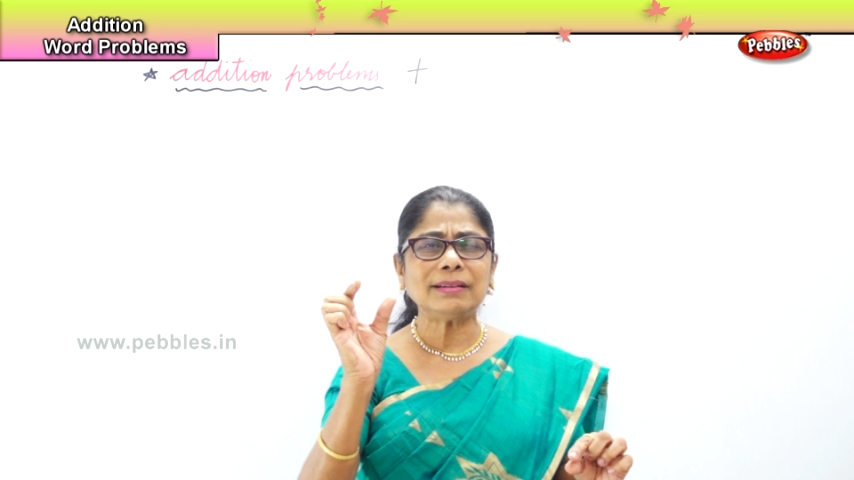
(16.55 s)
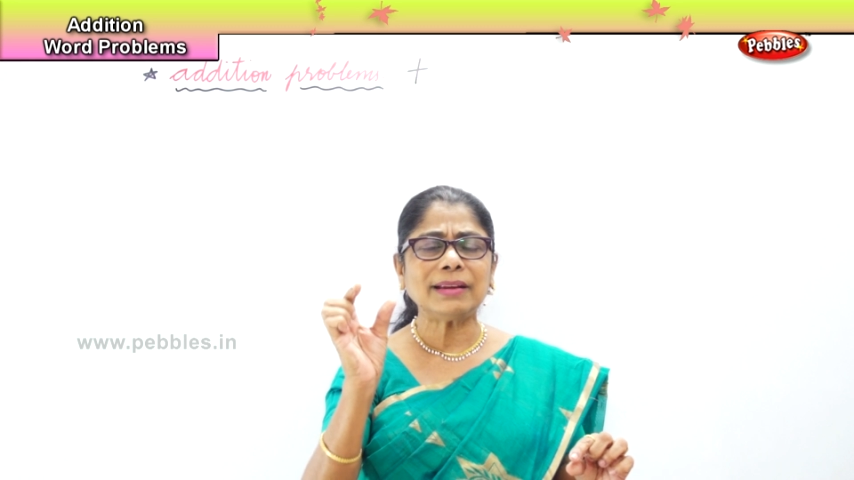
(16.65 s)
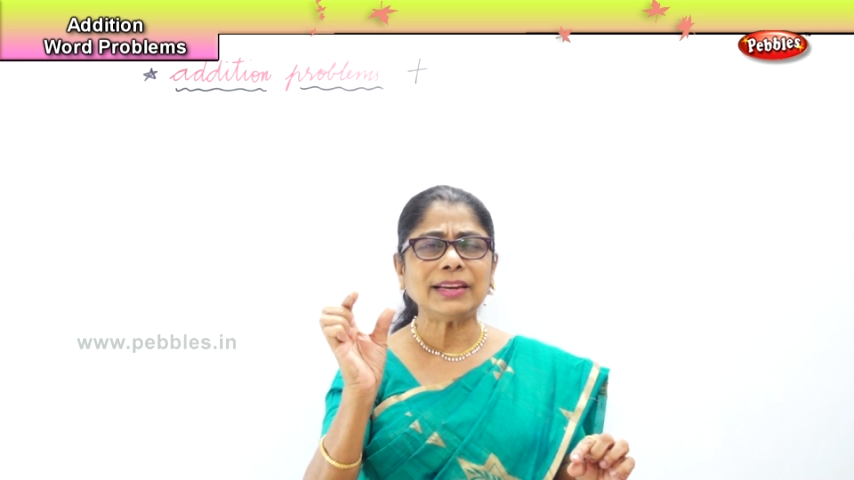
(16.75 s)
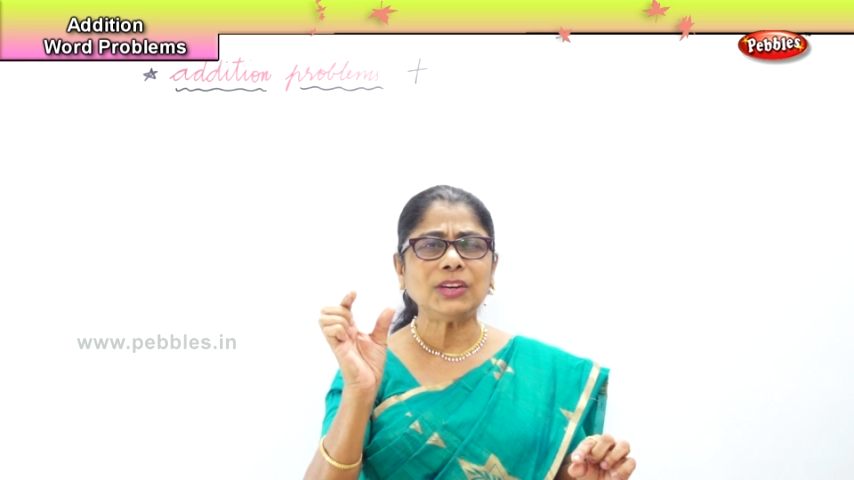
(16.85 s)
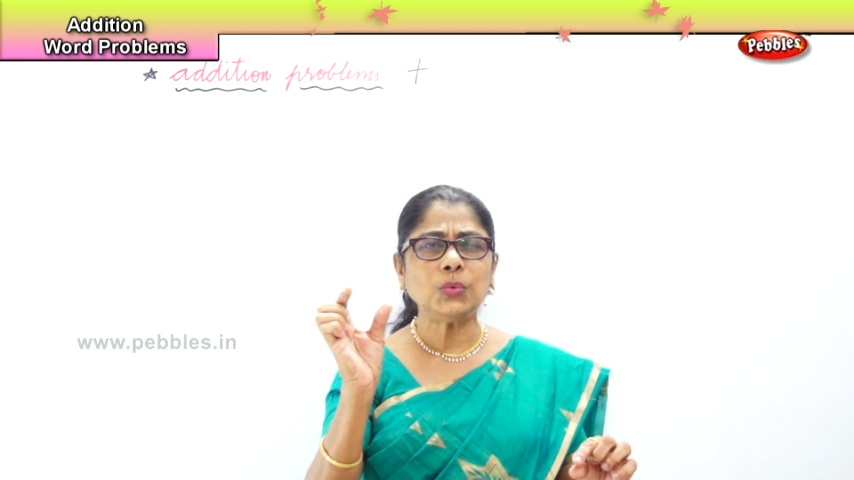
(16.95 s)

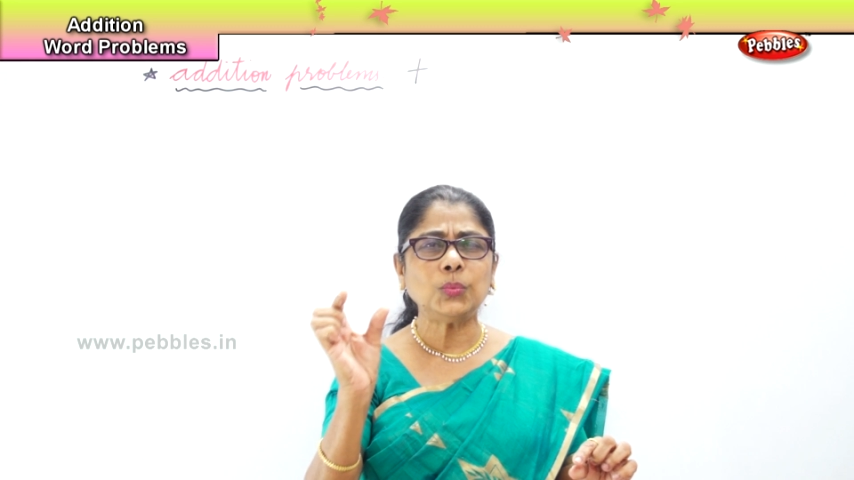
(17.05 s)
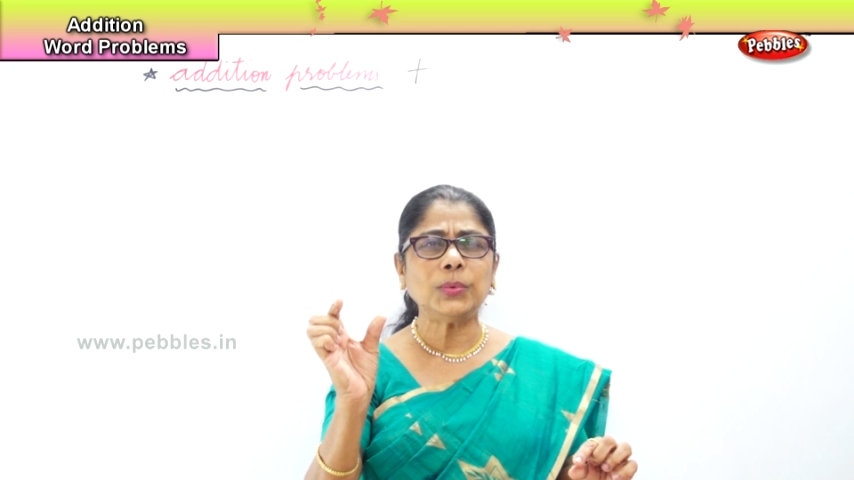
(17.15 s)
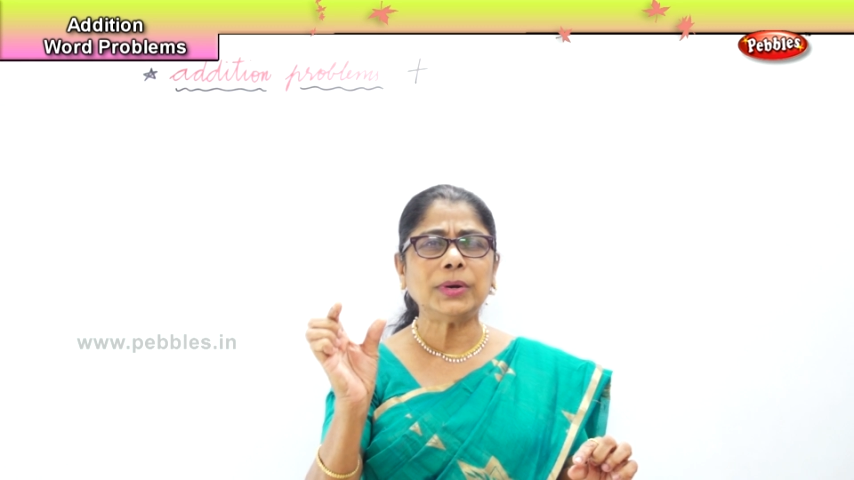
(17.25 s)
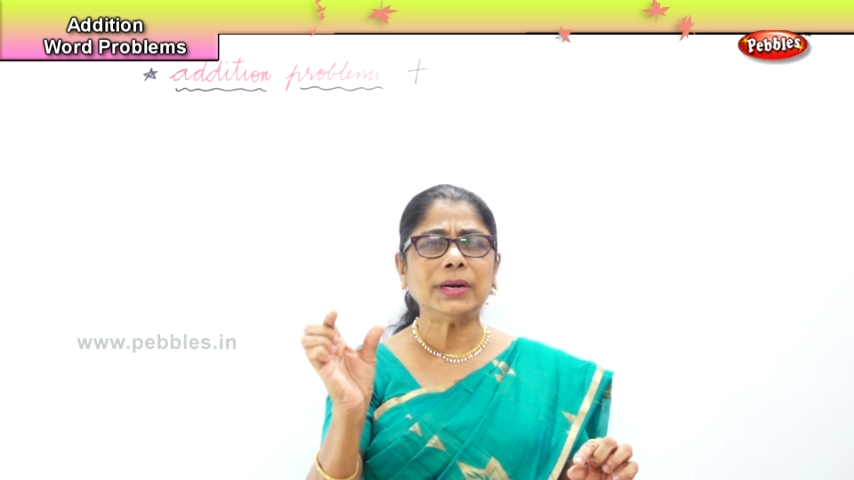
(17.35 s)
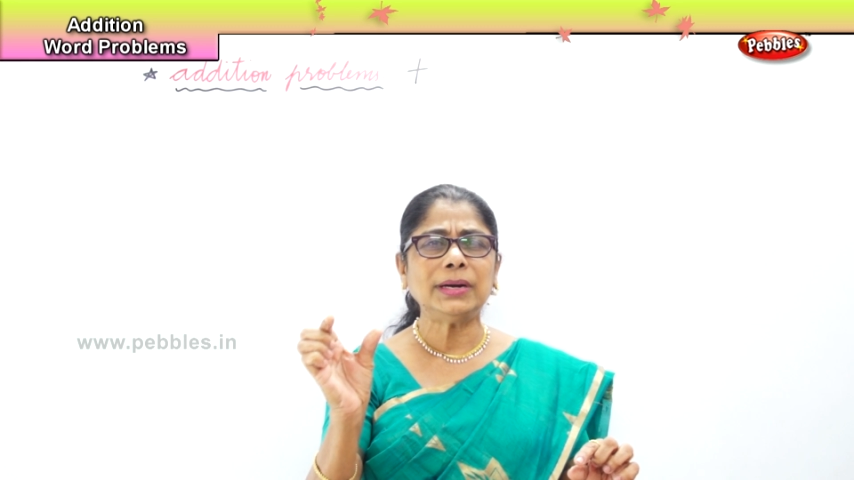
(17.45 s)
correct
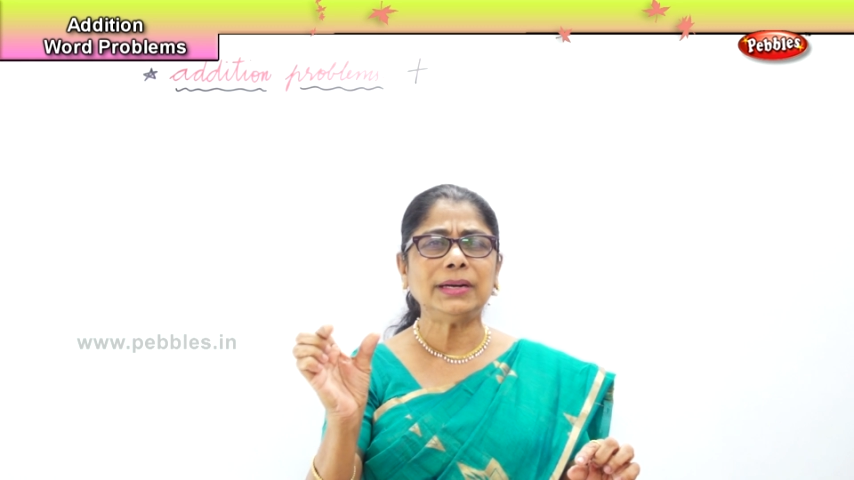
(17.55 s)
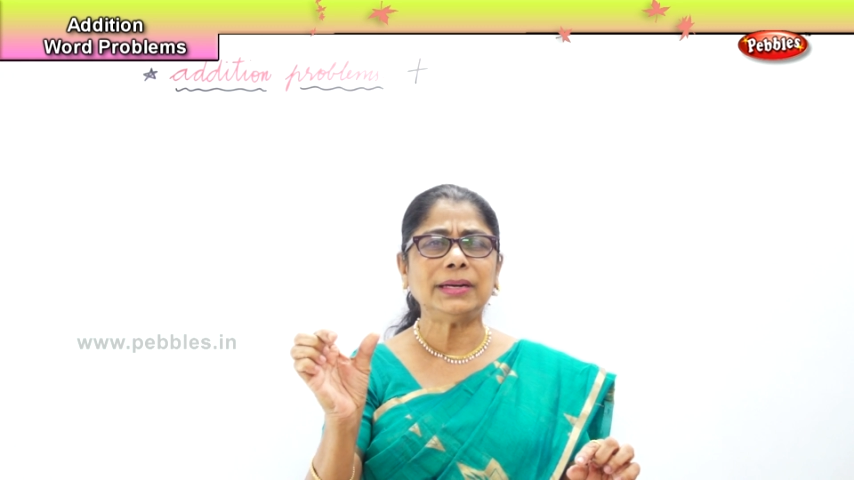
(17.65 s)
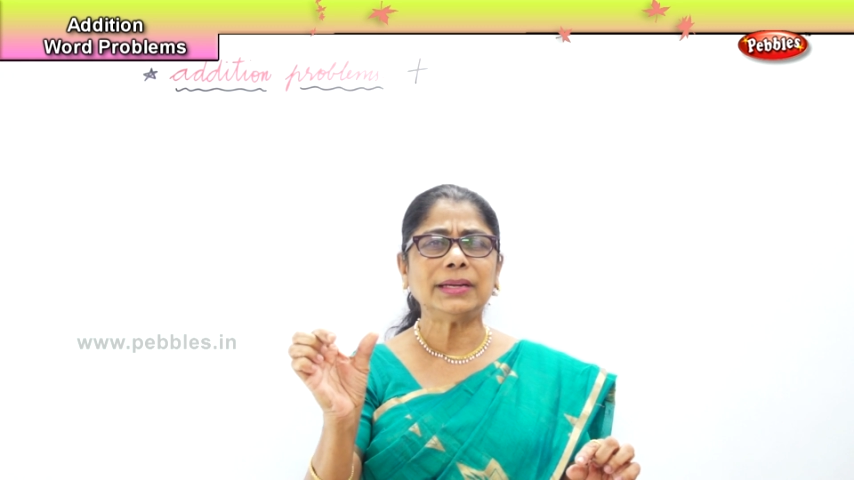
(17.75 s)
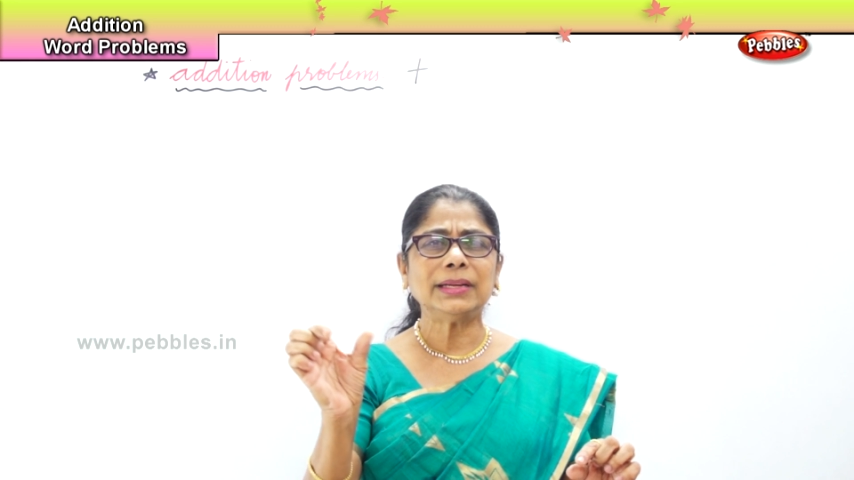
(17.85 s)
word